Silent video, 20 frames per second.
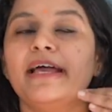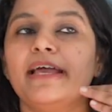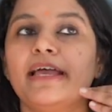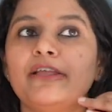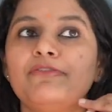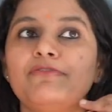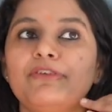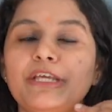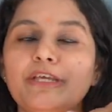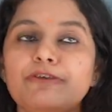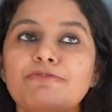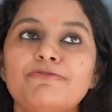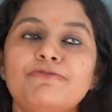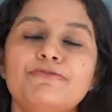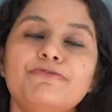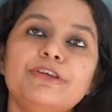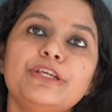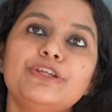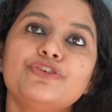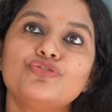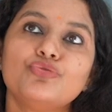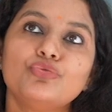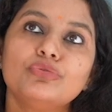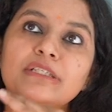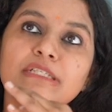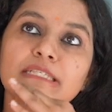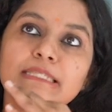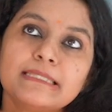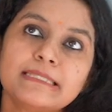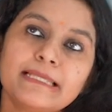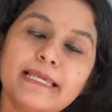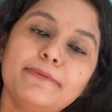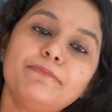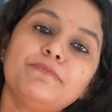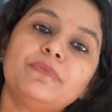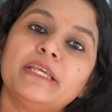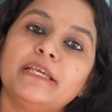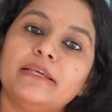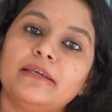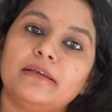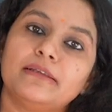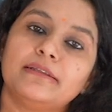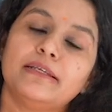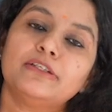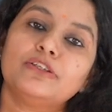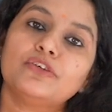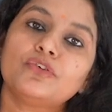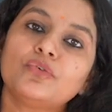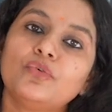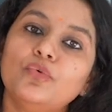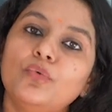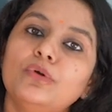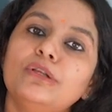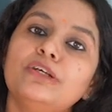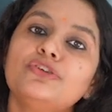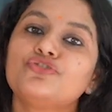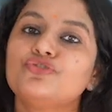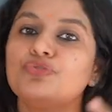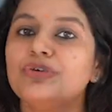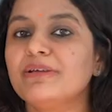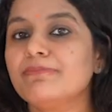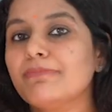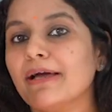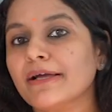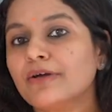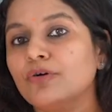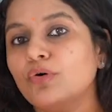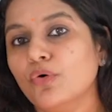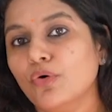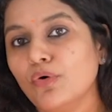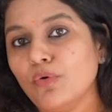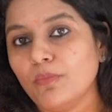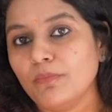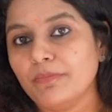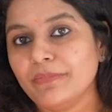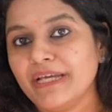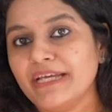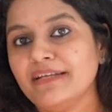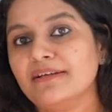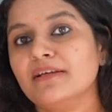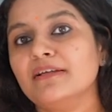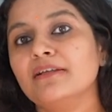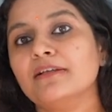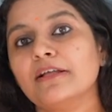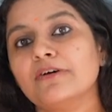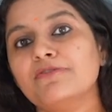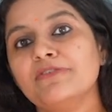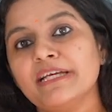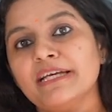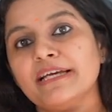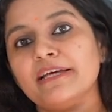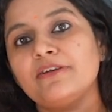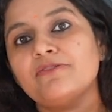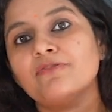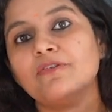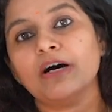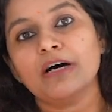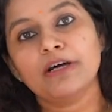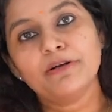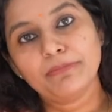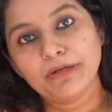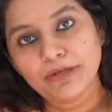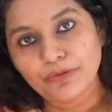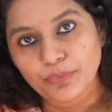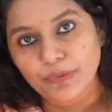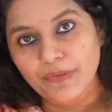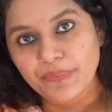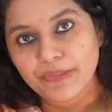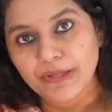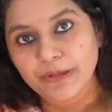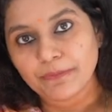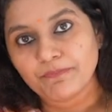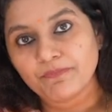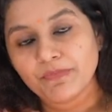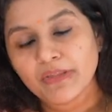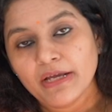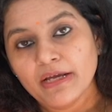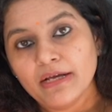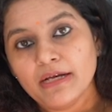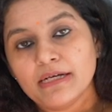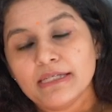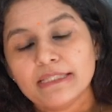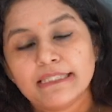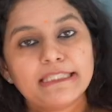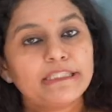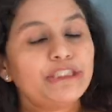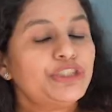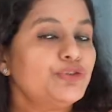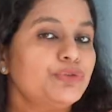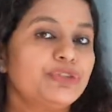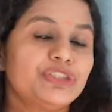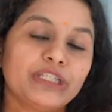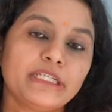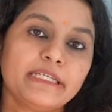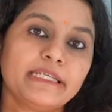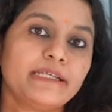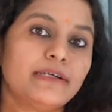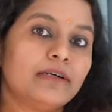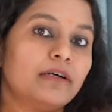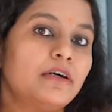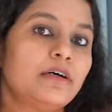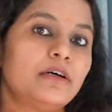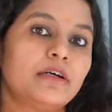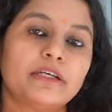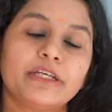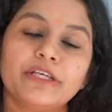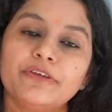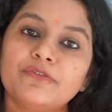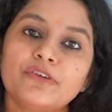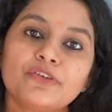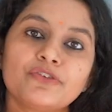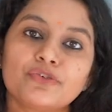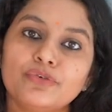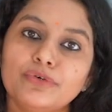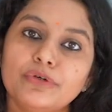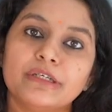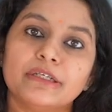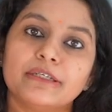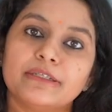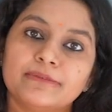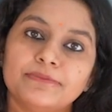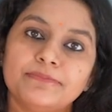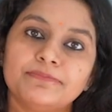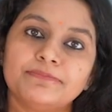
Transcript: if we do the same thing that the school is doing back home in a loving environment with them, it usually gives us good.